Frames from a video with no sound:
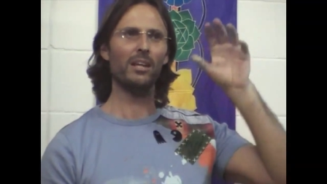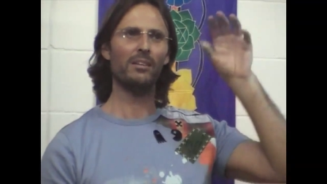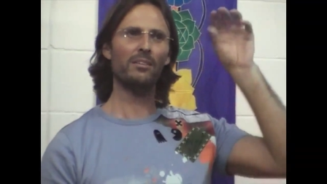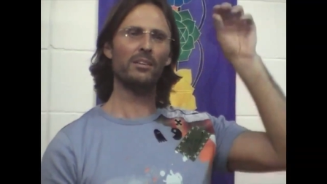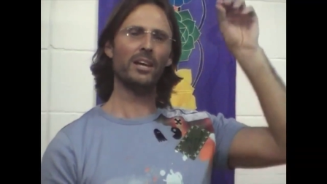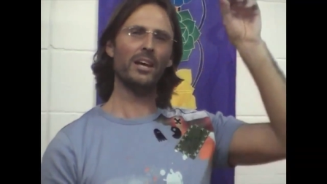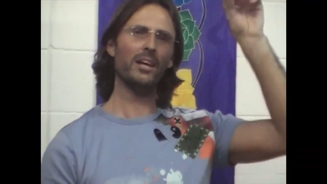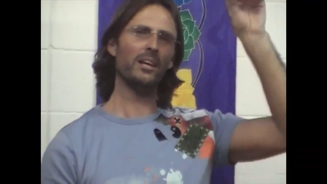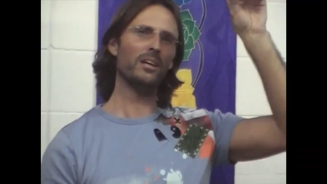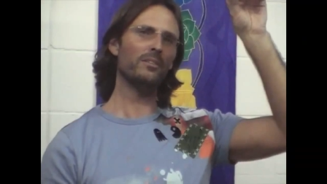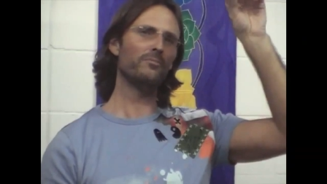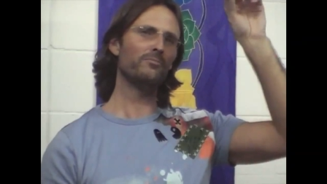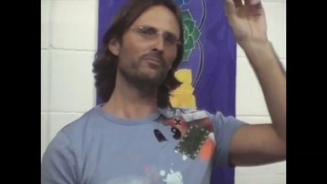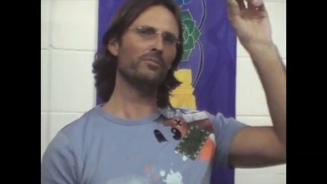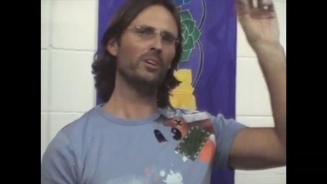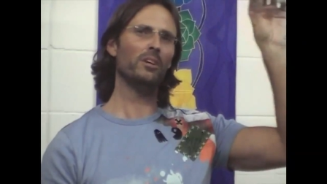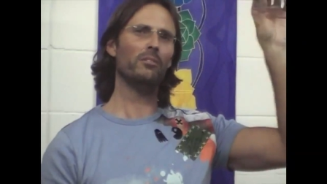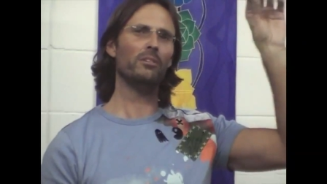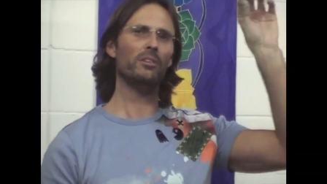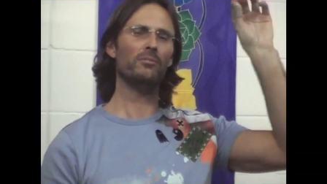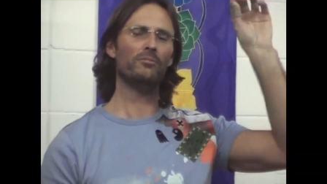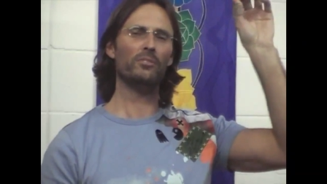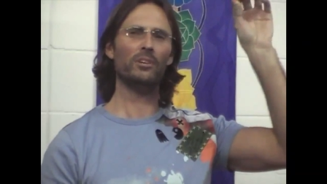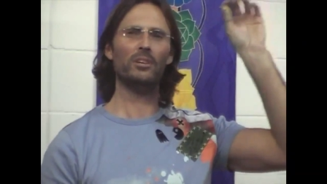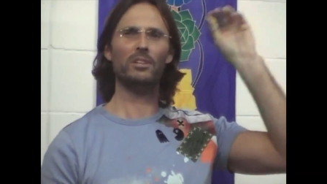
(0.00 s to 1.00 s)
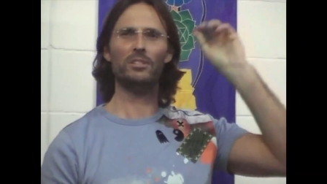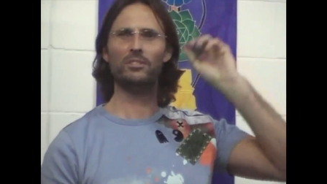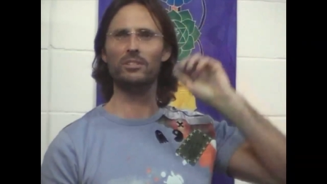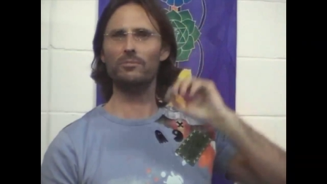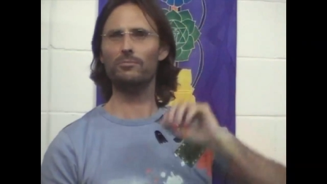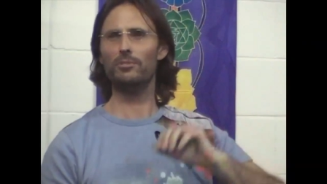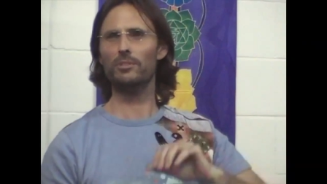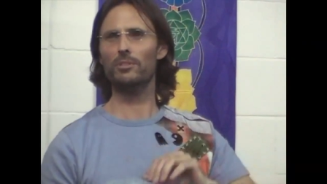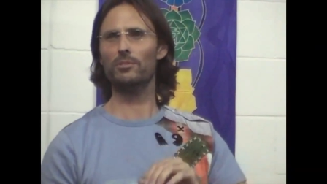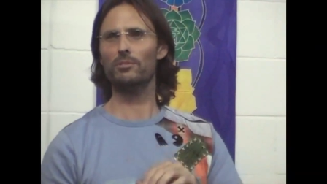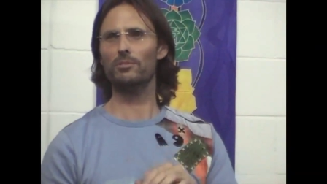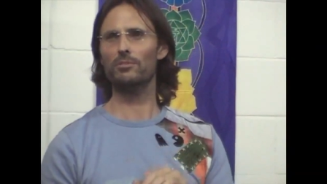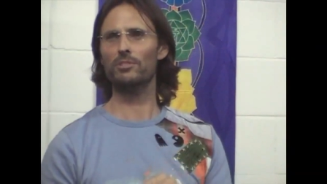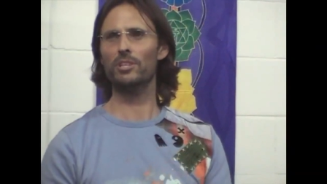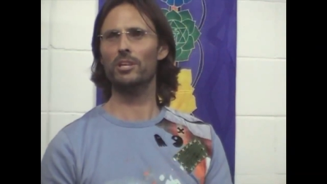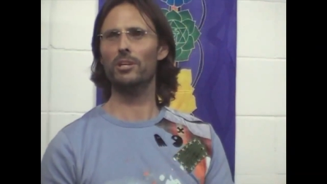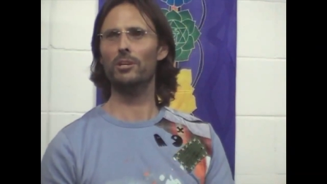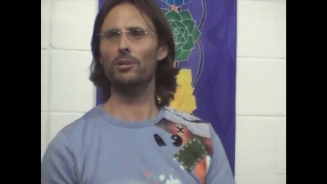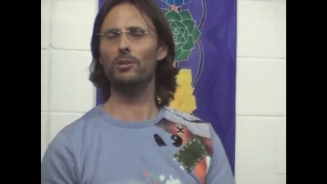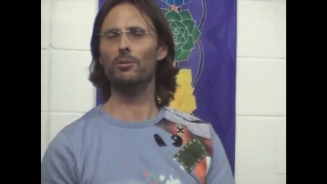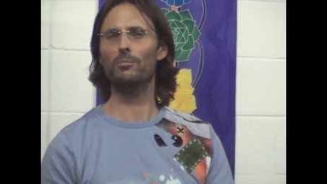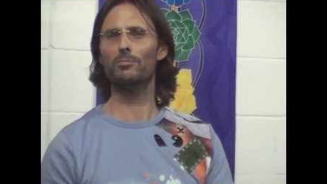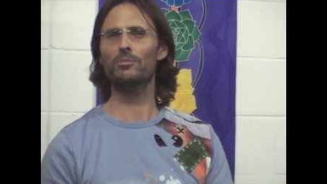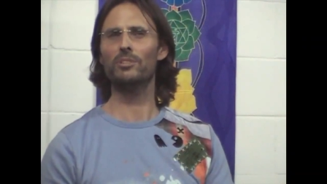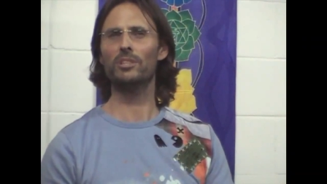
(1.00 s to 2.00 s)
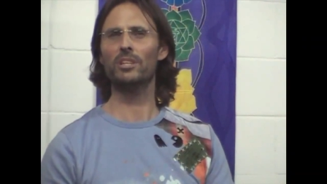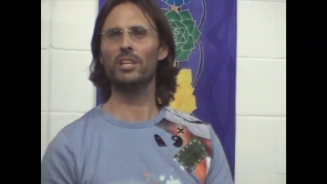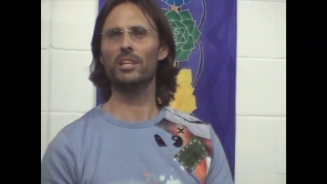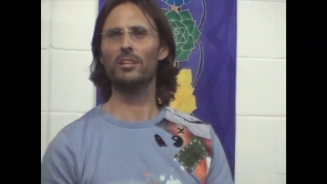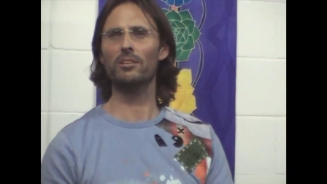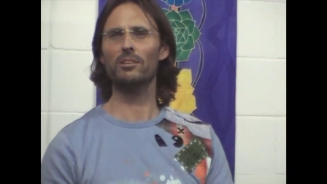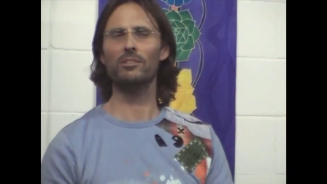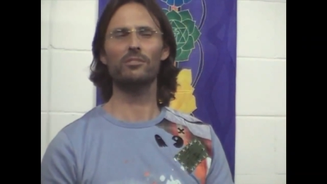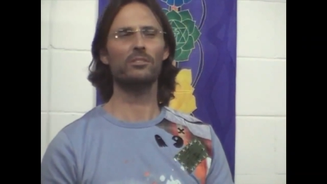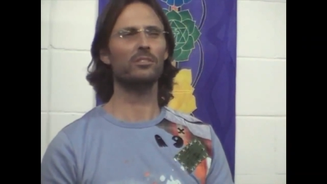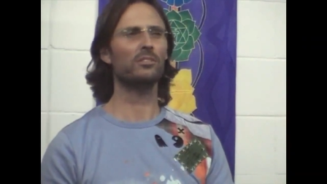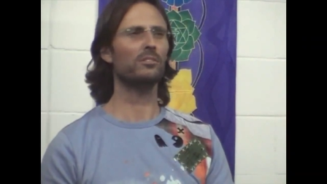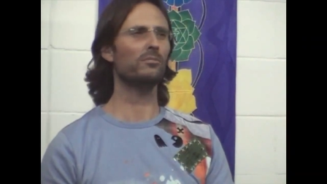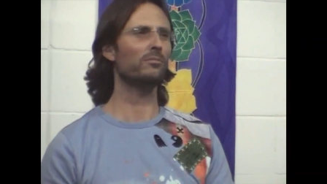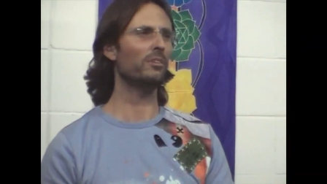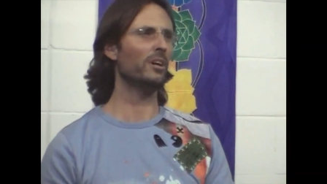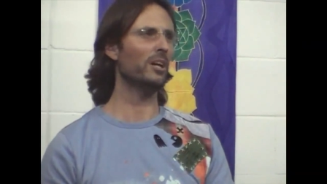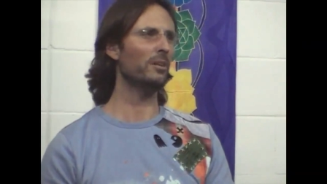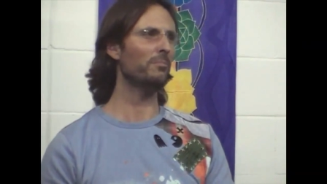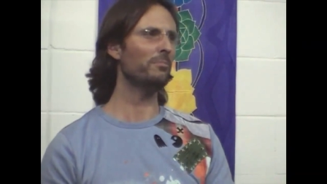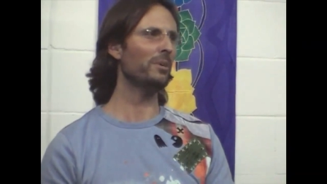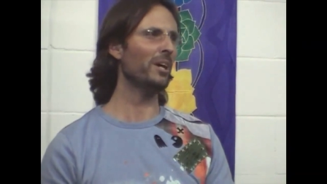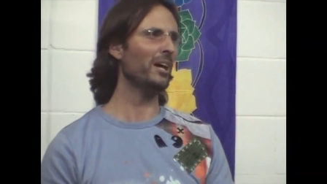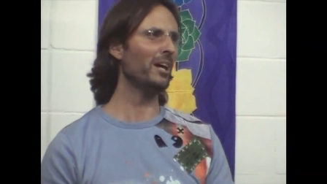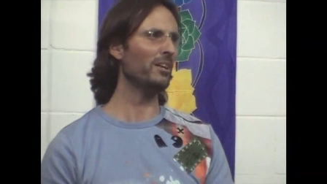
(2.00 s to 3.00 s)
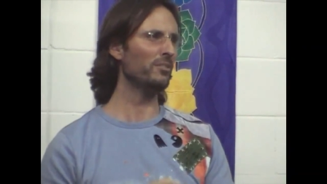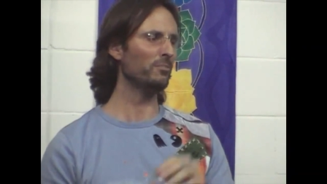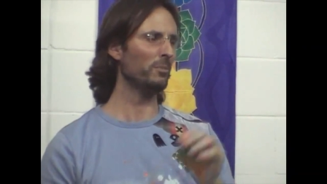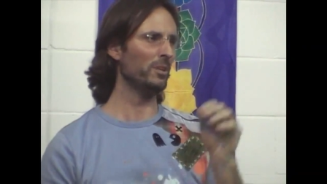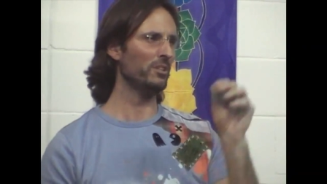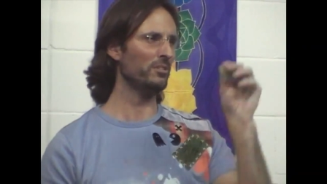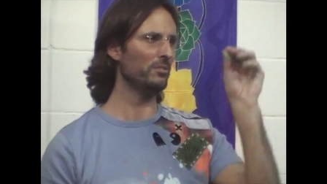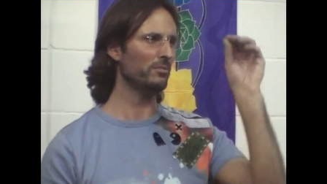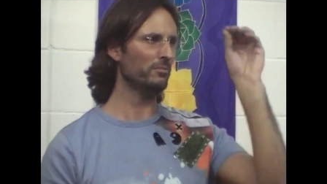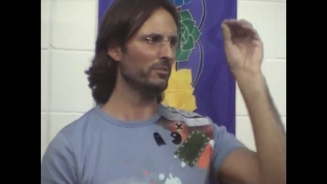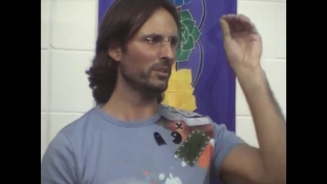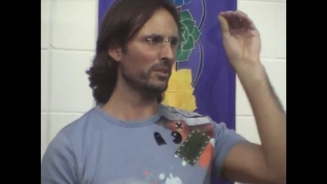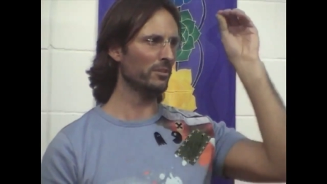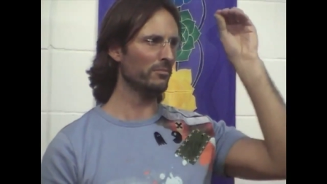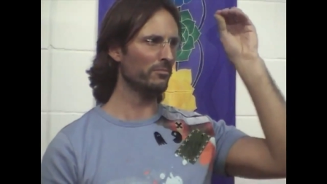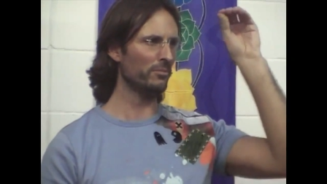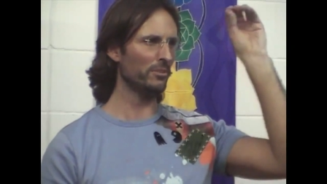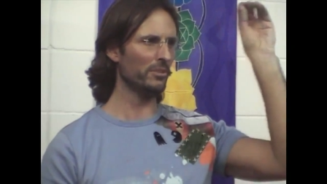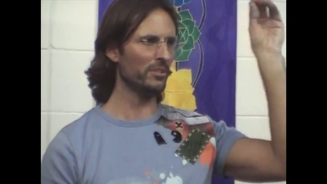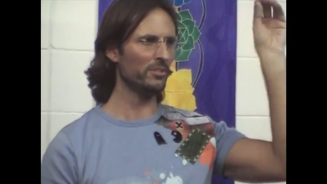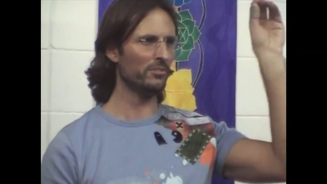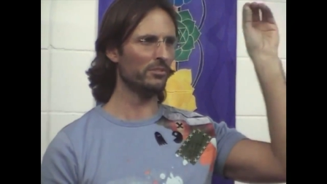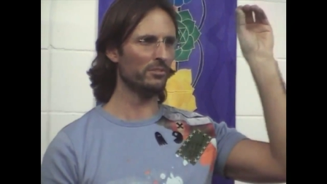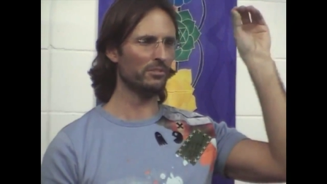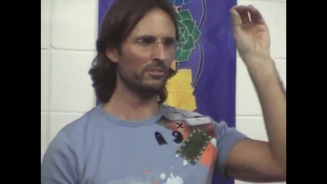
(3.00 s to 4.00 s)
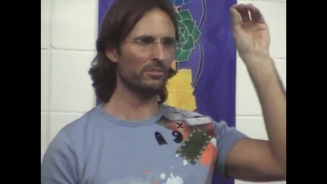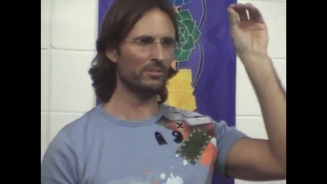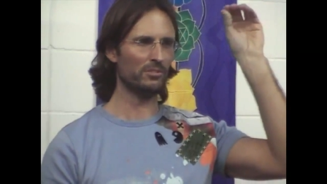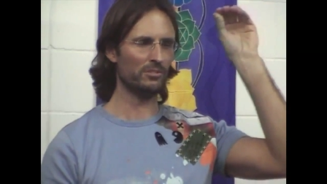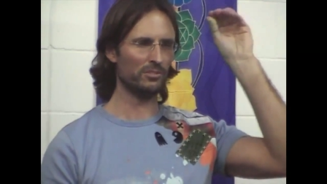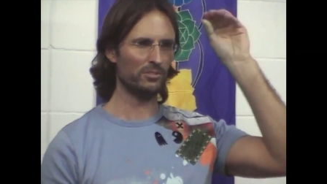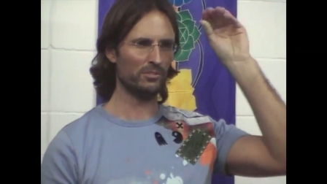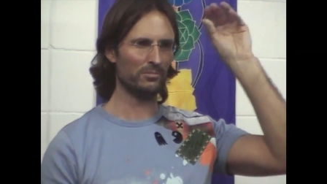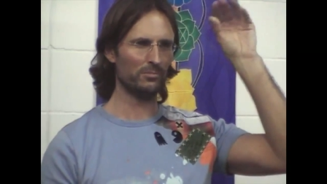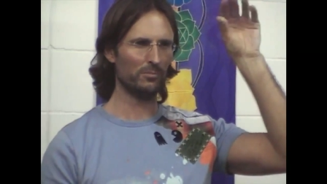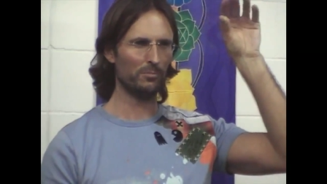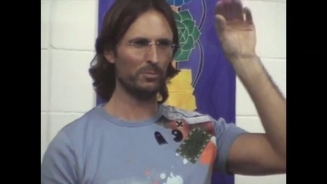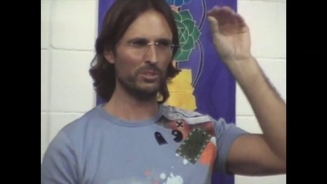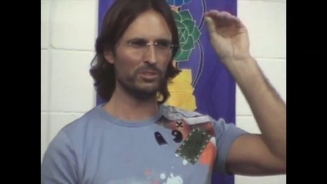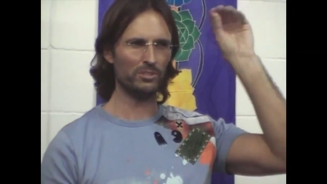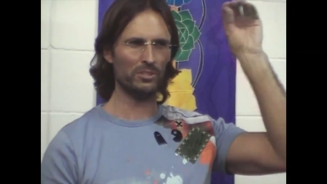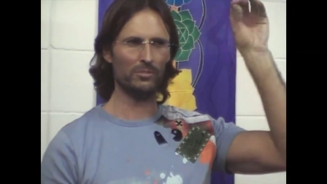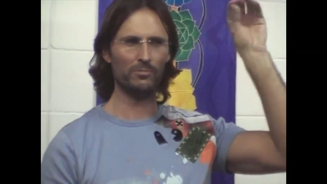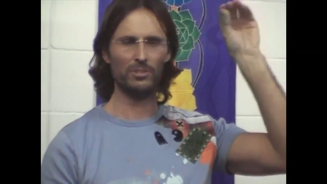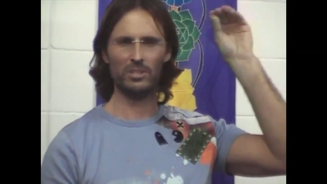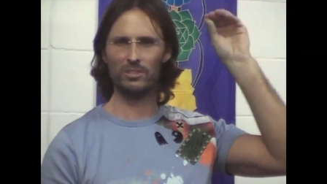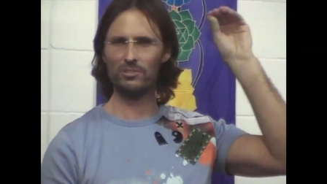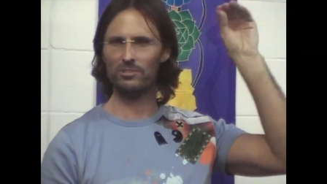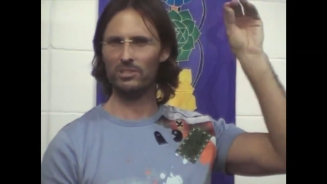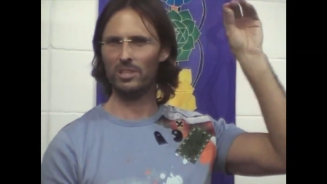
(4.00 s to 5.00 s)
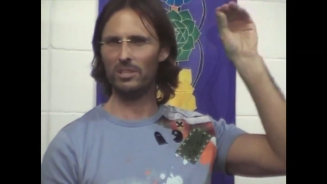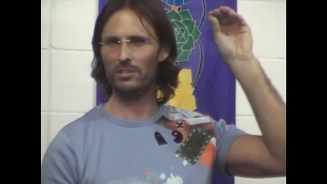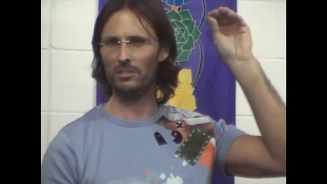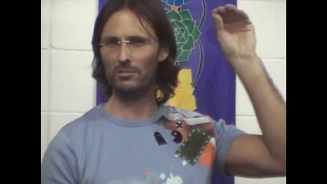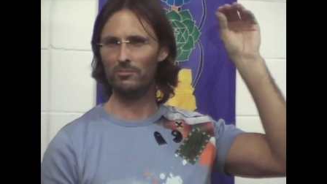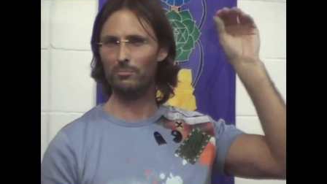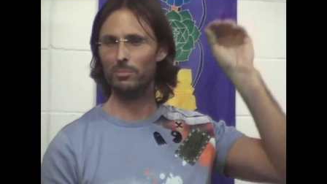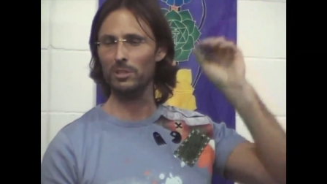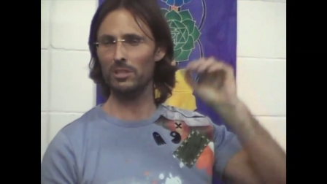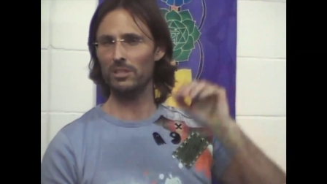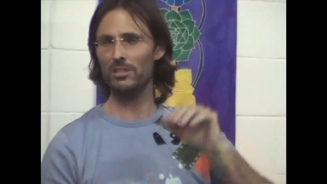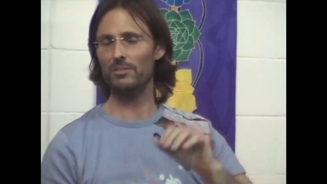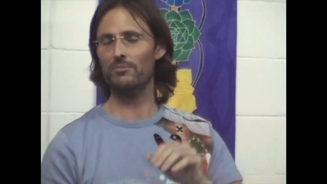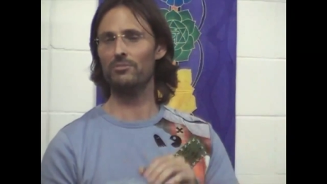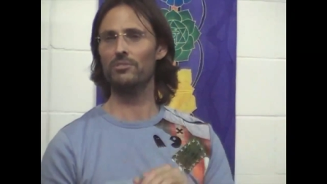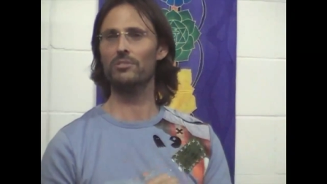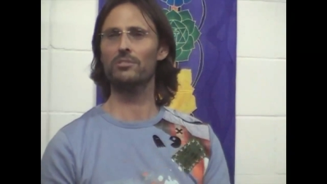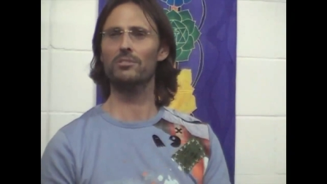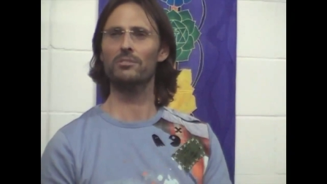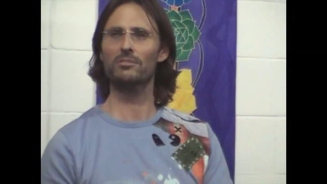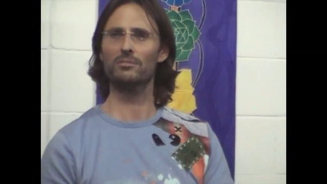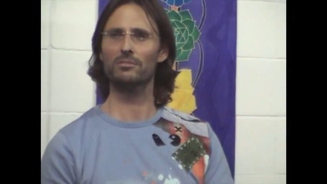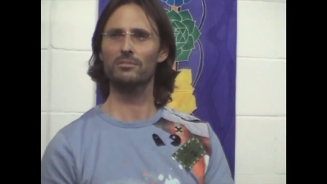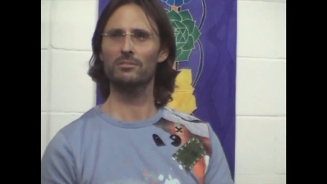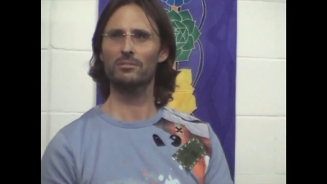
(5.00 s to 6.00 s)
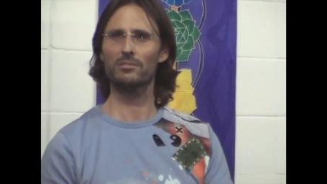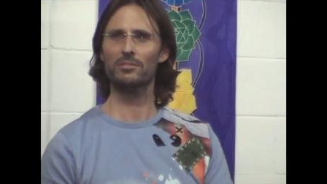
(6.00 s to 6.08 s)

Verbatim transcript: And they are very, very difficult to help to get on the divine path when you've got a very specific set of beliefs.